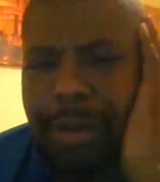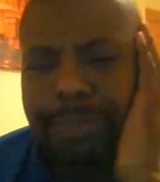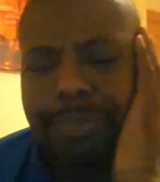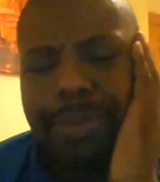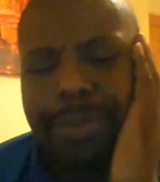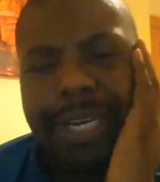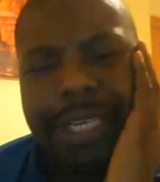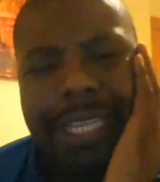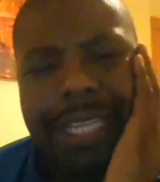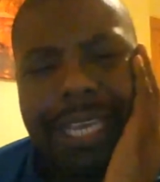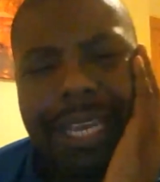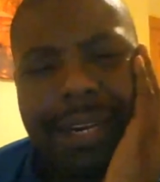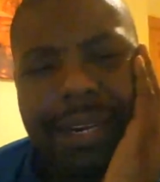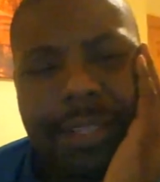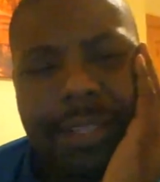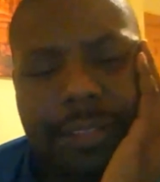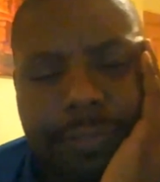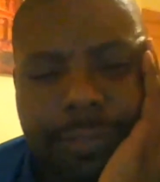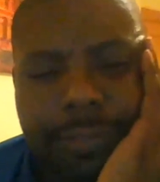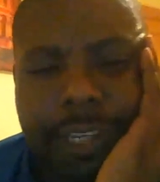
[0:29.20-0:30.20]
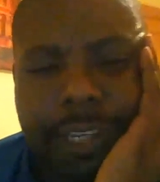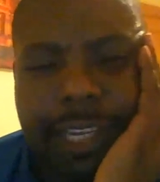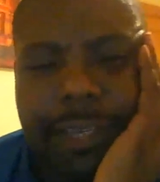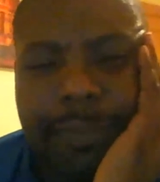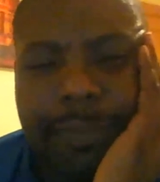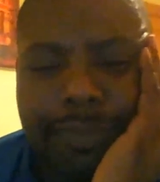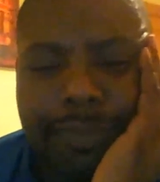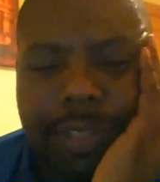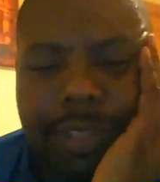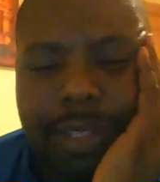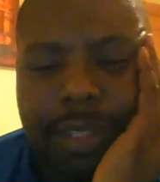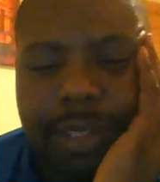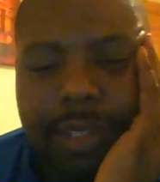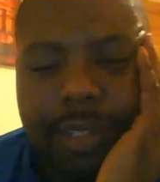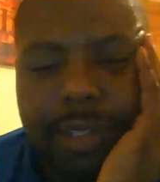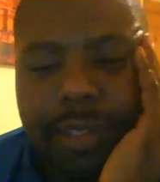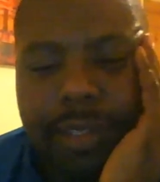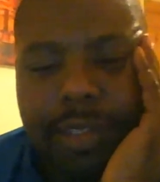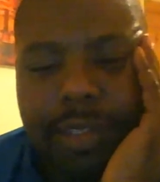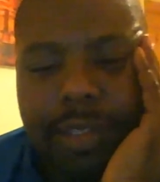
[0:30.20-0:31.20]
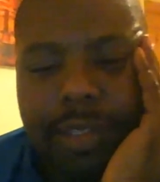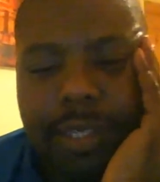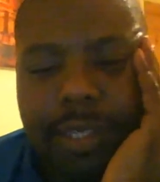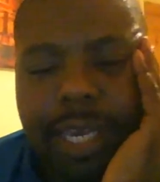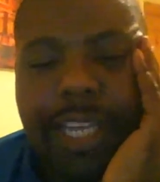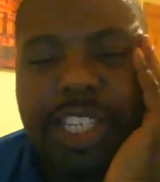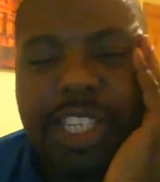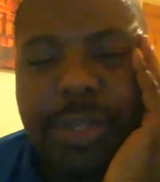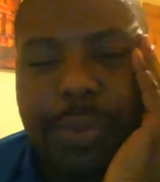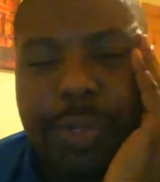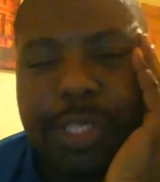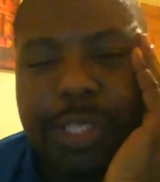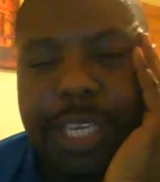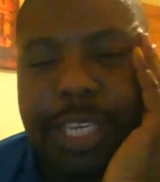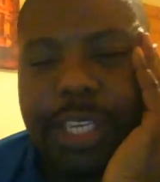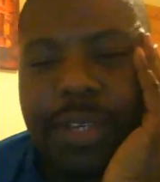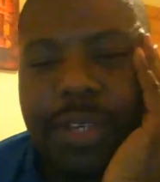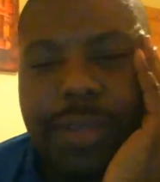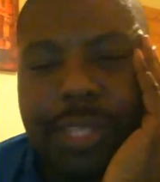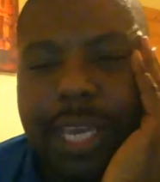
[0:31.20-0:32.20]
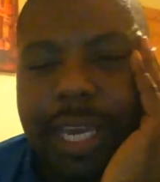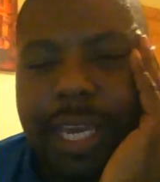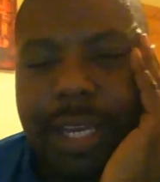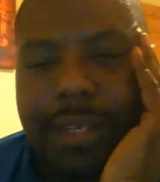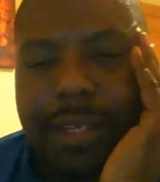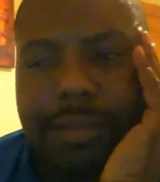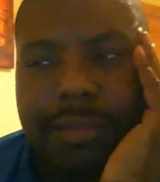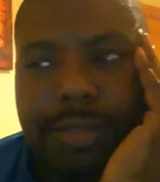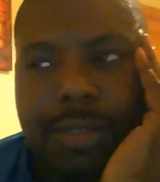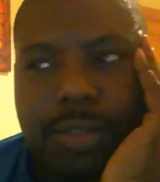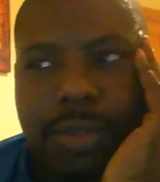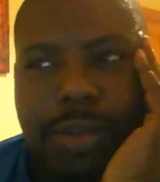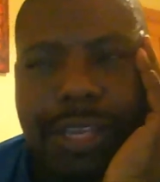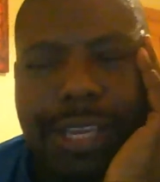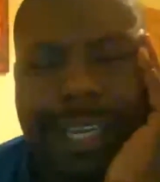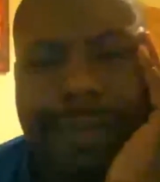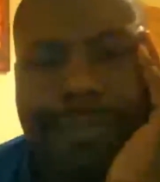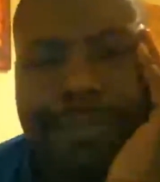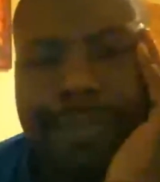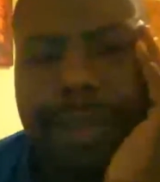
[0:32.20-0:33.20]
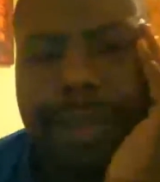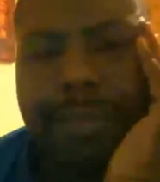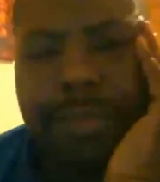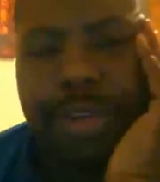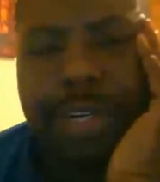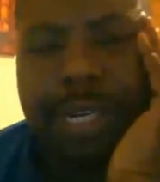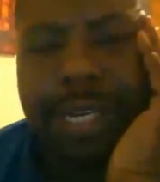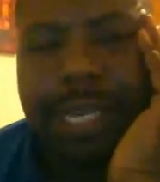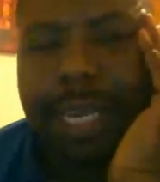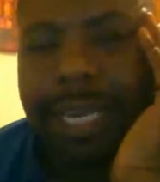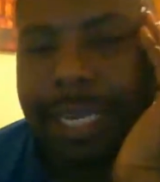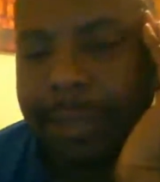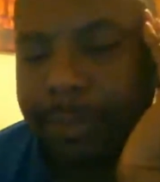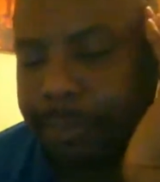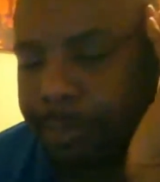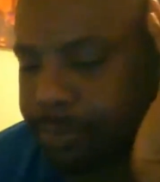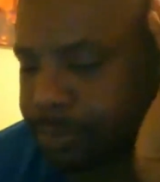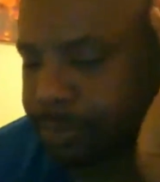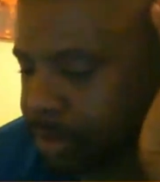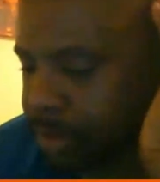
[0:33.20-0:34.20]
or my breakdown of this fight, I actually want to take you down sort of like a memory lane.